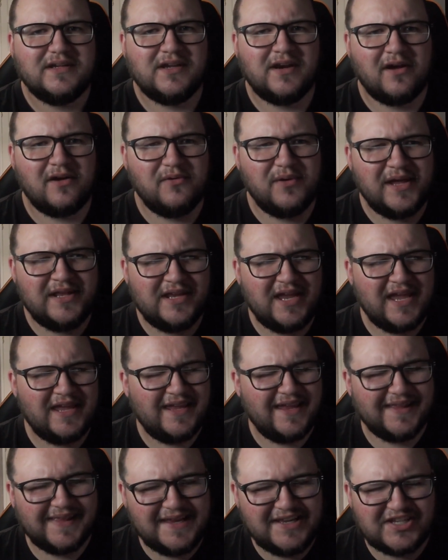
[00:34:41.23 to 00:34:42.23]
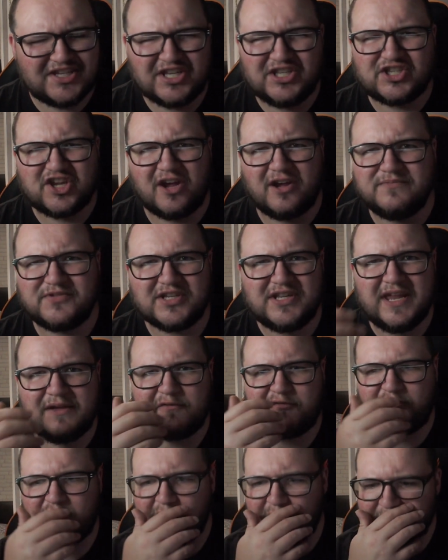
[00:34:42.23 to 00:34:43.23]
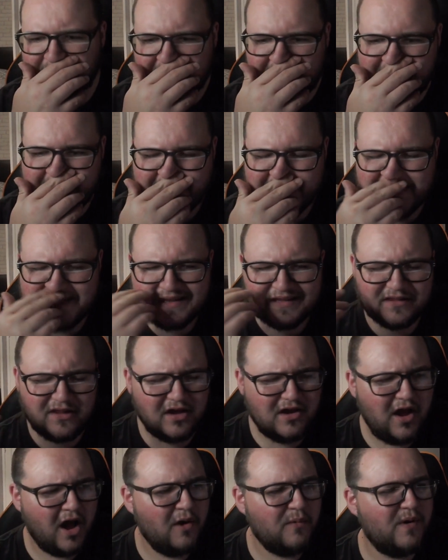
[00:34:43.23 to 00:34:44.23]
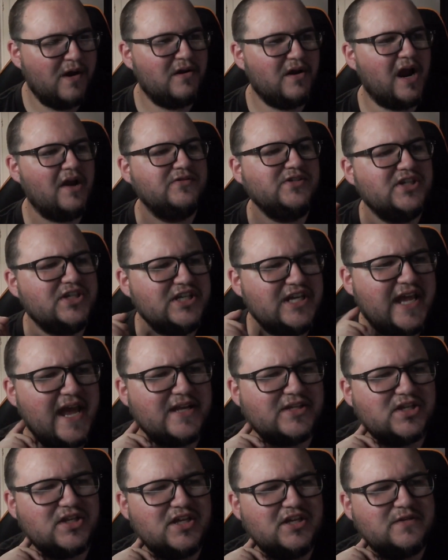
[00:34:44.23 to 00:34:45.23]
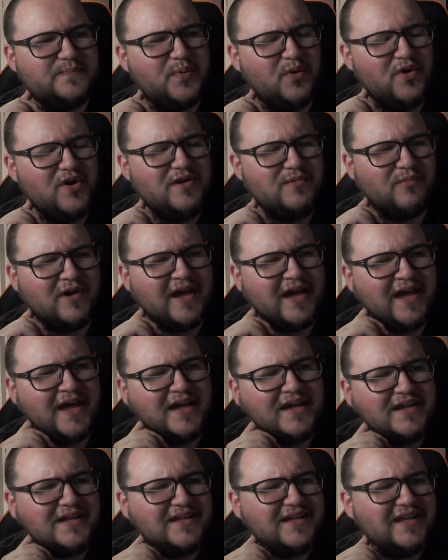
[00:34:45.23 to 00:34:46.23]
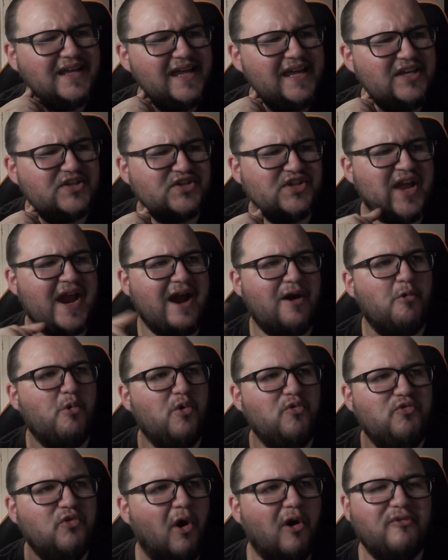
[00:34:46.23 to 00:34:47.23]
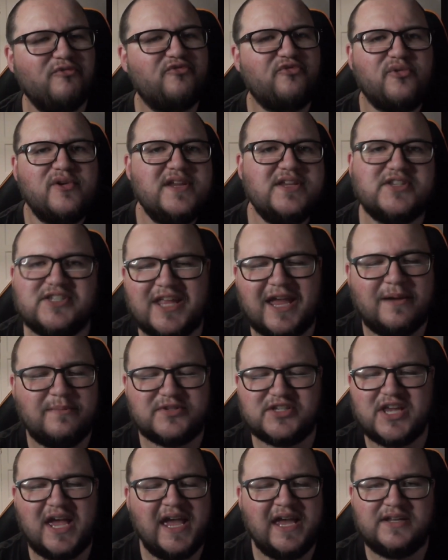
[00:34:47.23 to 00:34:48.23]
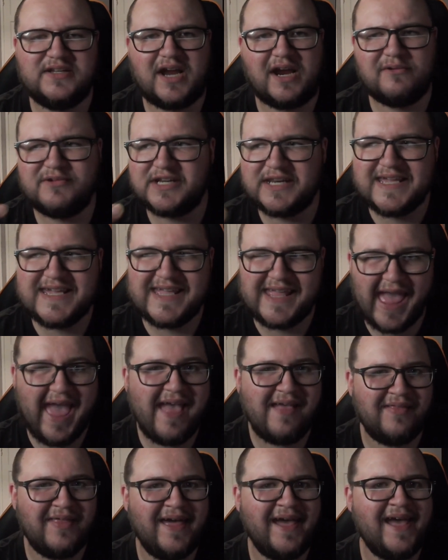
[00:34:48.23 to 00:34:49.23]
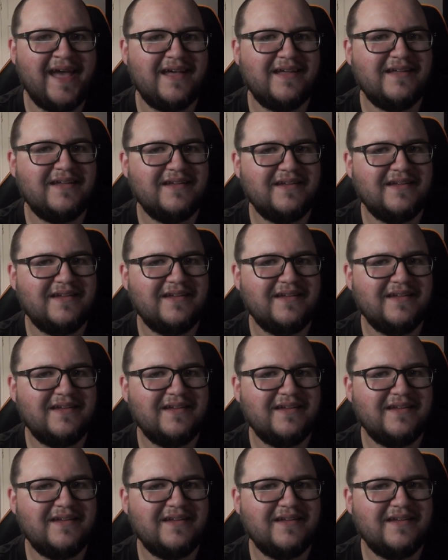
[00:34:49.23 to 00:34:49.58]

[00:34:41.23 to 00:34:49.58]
You know, it, it, at least in terms of Nick Fury, like, oh well, how did he get to this point where he's now not three steps ahead? How did he get there?